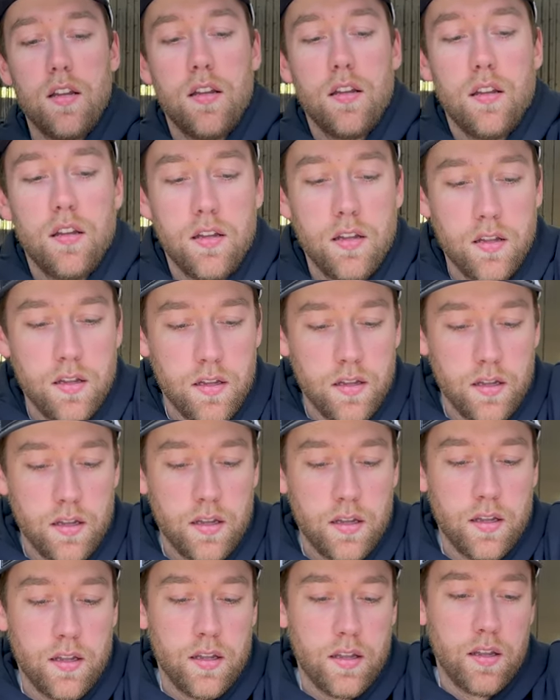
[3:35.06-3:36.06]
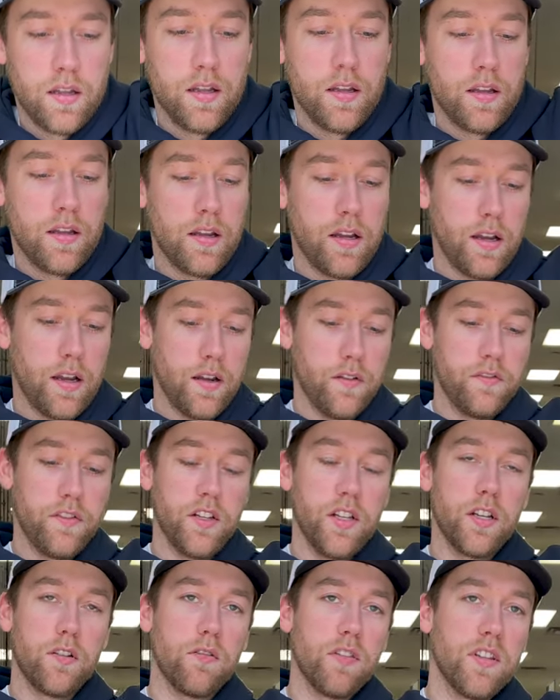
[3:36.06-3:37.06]
I feel
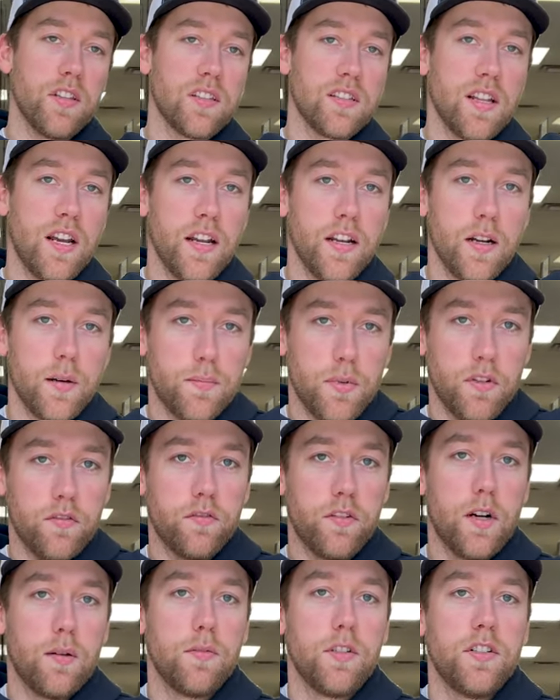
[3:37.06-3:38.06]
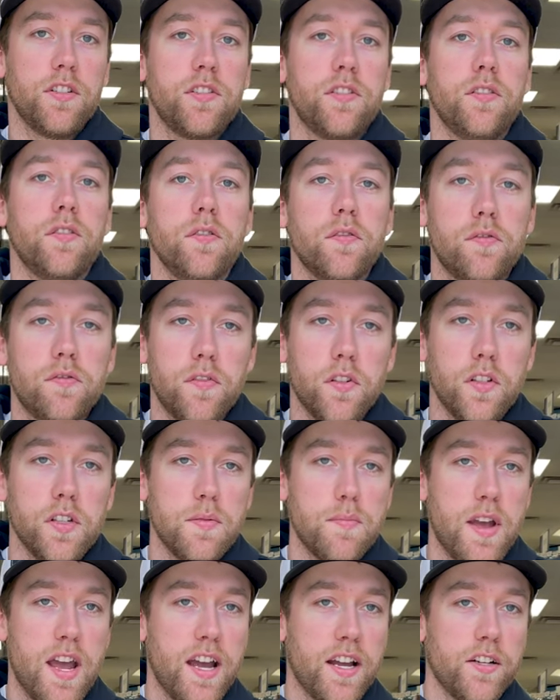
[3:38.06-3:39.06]
like with this lineup of rubbers, you fully
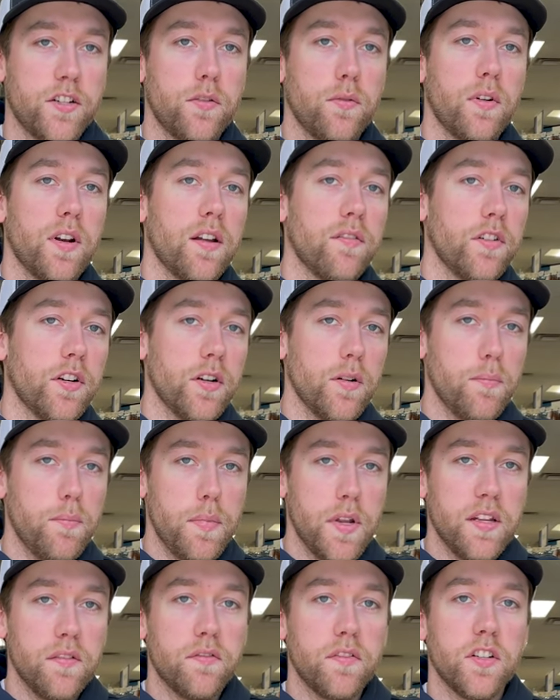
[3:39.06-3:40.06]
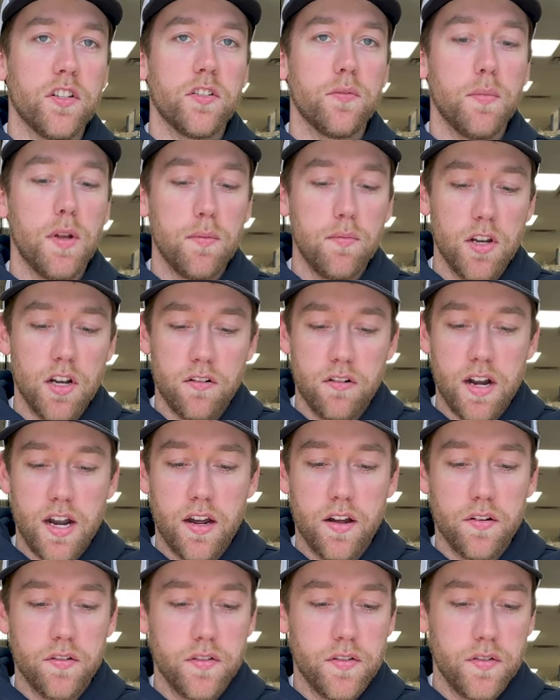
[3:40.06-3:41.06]
match whatever bait fish may be
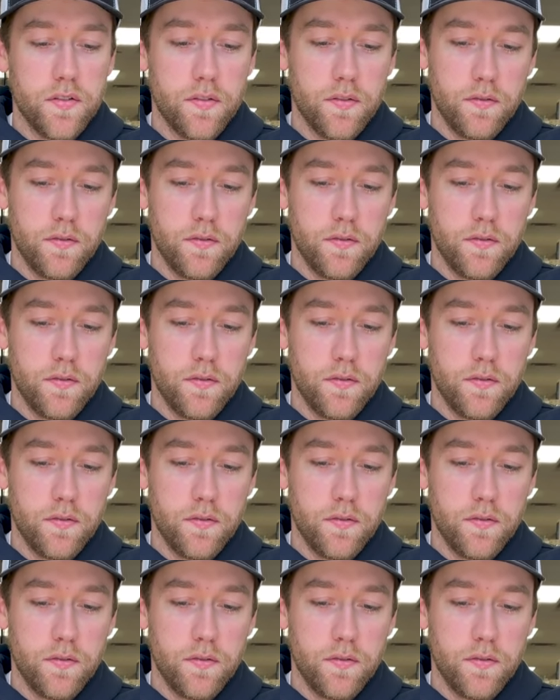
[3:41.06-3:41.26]
around,